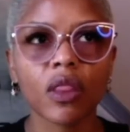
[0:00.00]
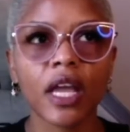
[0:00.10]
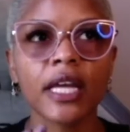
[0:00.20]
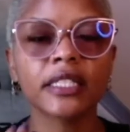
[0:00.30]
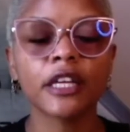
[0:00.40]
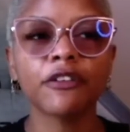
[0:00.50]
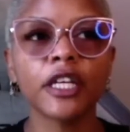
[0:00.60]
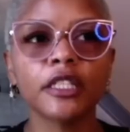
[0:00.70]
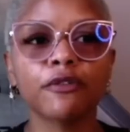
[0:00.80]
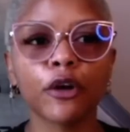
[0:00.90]

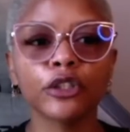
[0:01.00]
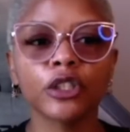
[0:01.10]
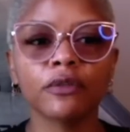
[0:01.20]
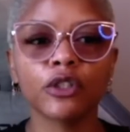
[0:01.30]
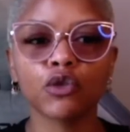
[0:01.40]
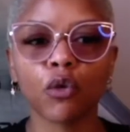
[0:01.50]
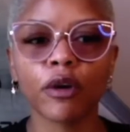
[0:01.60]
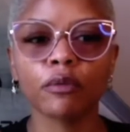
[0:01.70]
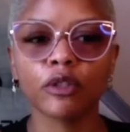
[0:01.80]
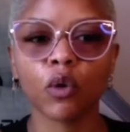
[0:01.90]
his version of the
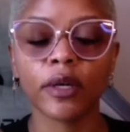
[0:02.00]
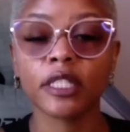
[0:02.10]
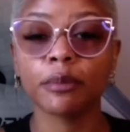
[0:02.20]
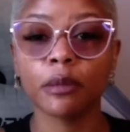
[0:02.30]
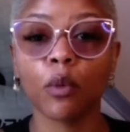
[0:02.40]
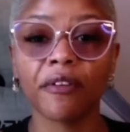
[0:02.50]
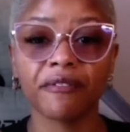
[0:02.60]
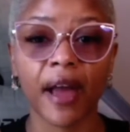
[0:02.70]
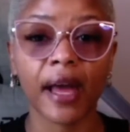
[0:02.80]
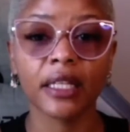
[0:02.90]
story was going to be more
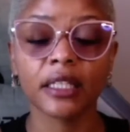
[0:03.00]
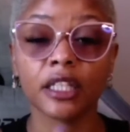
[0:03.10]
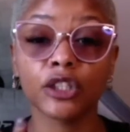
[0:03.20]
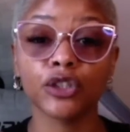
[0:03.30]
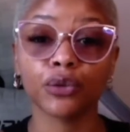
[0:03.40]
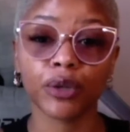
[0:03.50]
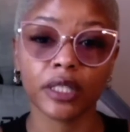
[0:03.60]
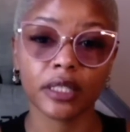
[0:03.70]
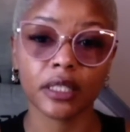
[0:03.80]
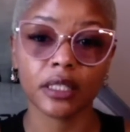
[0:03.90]
valid than
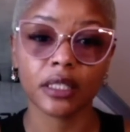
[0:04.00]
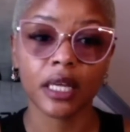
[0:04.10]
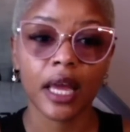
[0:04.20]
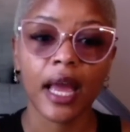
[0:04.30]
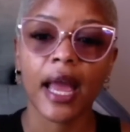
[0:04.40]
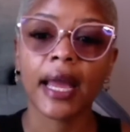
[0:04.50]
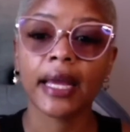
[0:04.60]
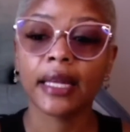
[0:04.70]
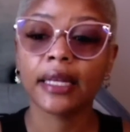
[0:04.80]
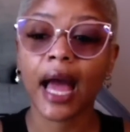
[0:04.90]
Sharice's.
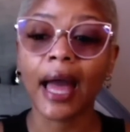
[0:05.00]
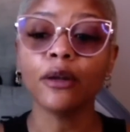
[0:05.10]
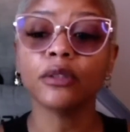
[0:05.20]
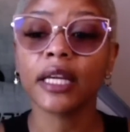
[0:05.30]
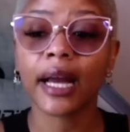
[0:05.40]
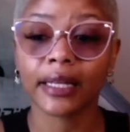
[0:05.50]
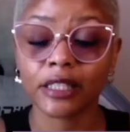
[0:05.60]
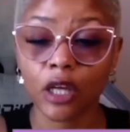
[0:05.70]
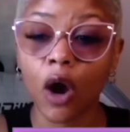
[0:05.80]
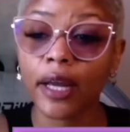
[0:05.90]
And I don't think I
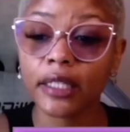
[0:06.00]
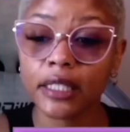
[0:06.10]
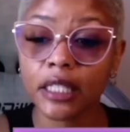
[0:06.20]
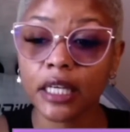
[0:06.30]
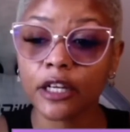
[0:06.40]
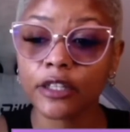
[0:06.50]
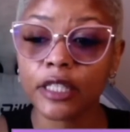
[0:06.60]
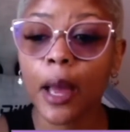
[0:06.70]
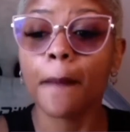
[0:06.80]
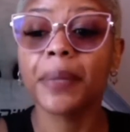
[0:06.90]
saw any tears,
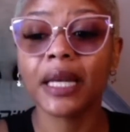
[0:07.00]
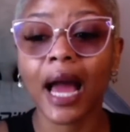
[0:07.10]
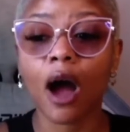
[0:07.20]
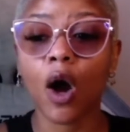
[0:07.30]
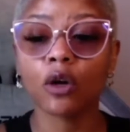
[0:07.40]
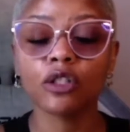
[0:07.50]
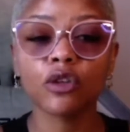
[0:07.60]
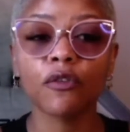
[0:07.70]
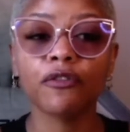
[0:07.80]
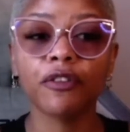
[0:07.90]
but I
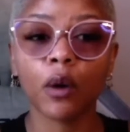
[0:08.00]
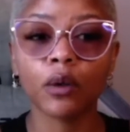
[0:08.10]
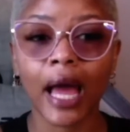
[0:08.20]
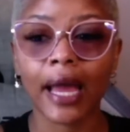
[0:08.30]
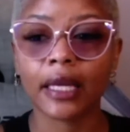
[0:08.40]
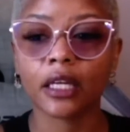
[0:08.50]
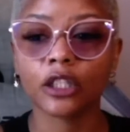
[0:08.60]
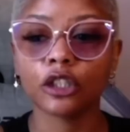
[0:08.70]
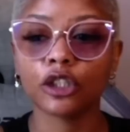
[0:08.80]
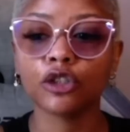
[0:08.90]
also felt like
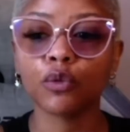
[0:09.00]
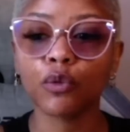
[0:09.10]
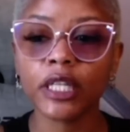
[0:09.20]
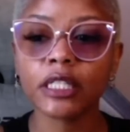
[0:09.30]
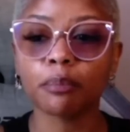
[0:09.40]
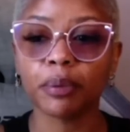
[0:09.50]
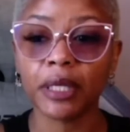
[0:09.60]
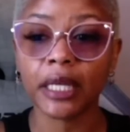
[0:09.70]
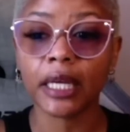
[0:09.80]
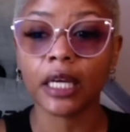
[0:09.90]
Sharice
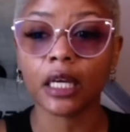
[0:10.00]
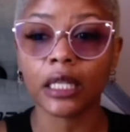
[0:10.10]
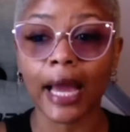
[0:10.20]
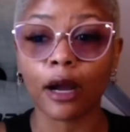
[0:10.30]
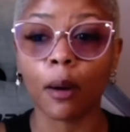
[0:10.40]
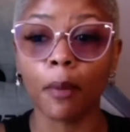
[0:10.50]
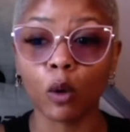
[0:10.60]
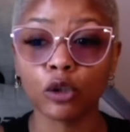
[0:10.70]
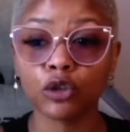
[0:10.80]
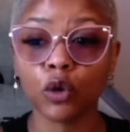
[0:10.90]
being like
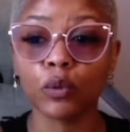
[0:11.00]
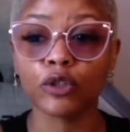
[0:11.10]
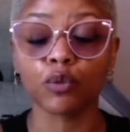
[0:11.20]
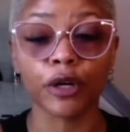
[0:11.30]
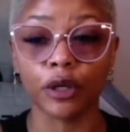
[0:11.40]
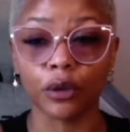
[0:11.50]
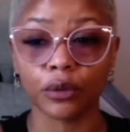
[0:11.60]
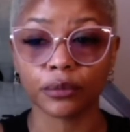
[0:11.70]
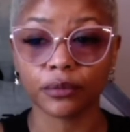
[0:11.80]
emotional was real